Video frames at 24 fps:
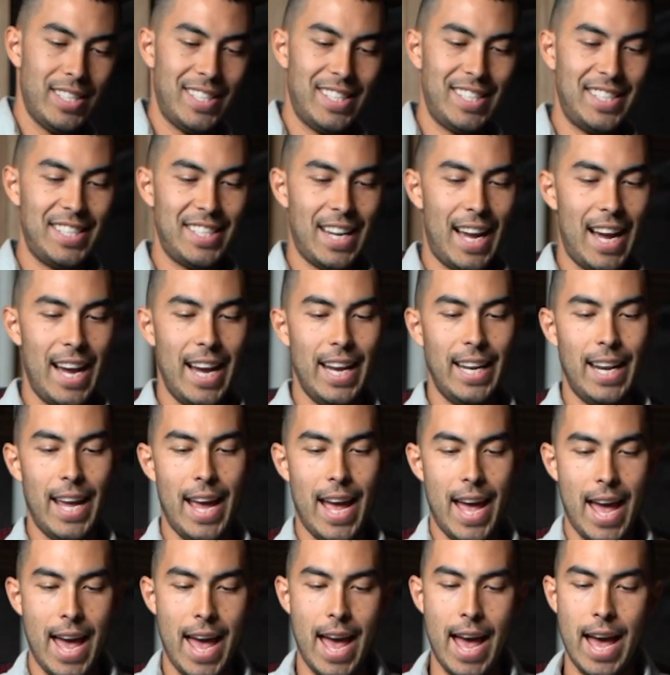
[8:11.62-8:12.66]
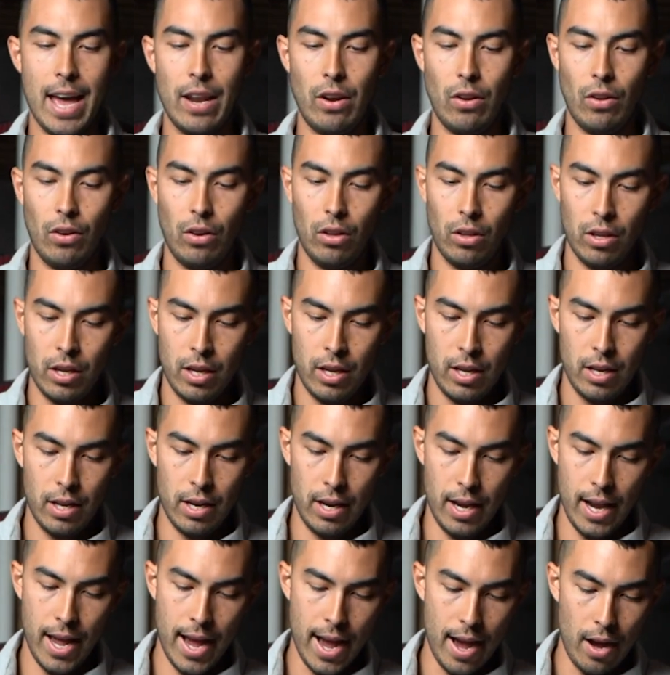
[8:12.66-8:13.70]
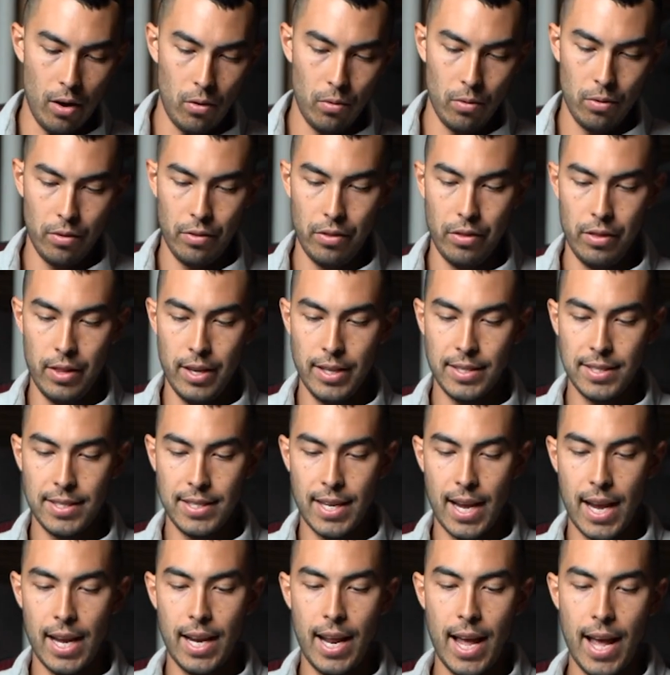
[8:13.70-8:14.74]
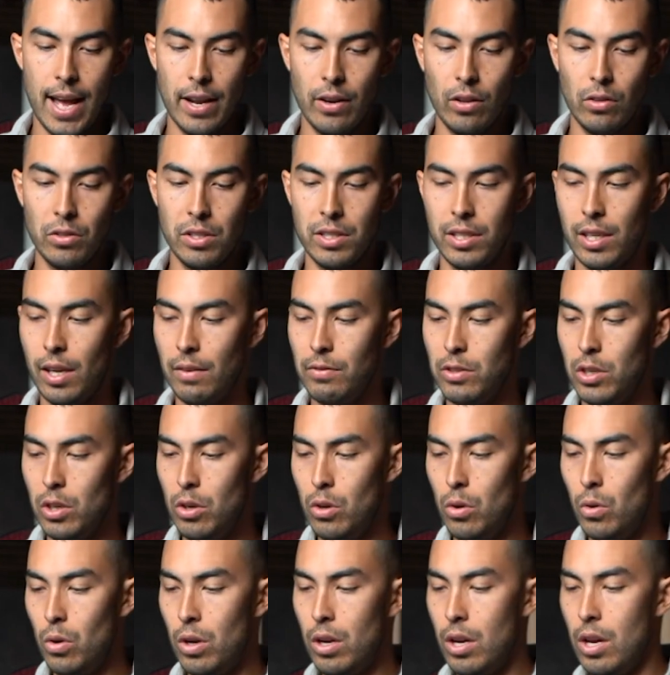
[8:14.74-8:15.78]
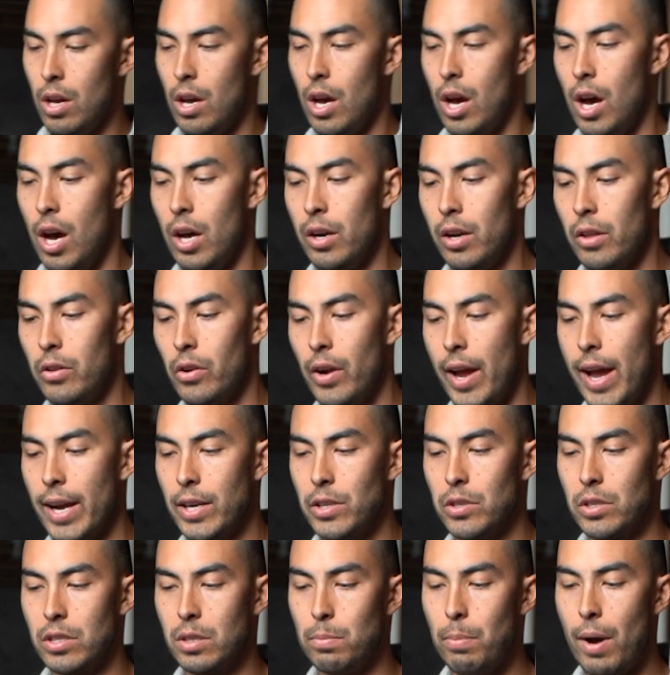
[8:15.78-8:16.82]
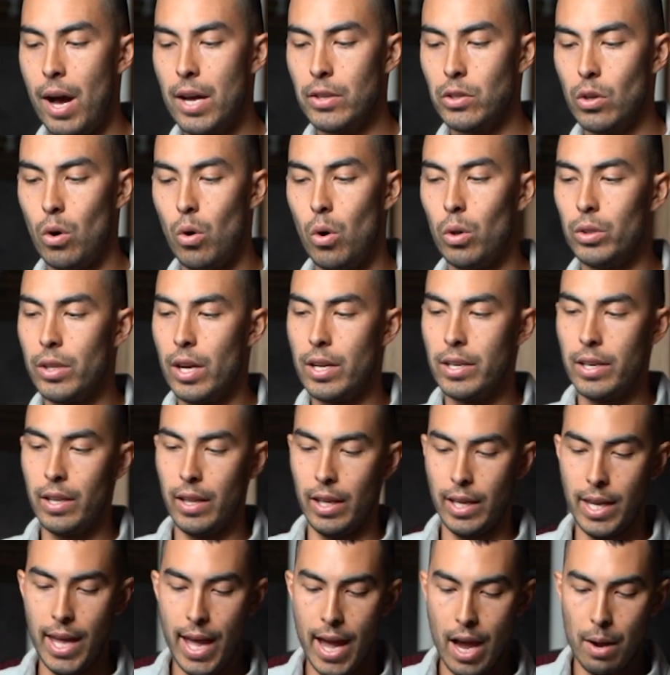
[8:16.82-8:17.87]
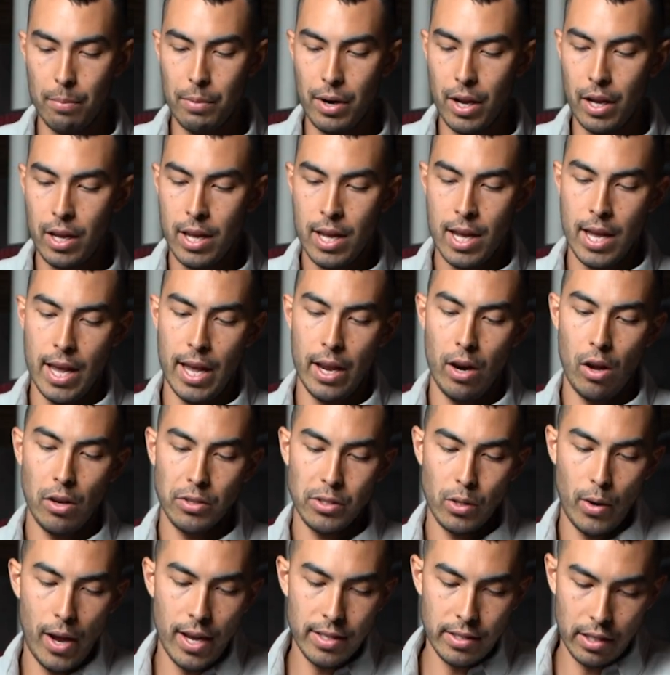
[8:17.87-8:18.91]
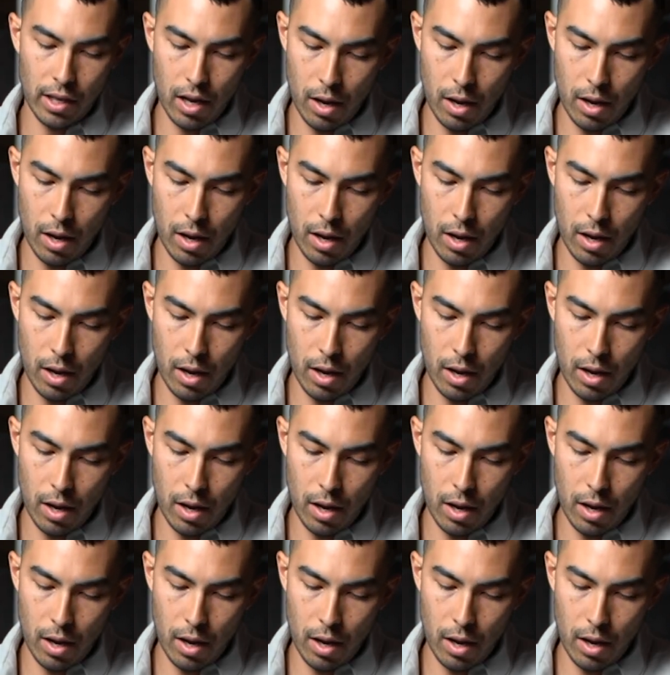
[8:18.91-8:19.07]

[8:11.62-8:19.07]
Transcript: side handle. Now, this side handle just gives you another extra spot to hold on to the camera. It also has a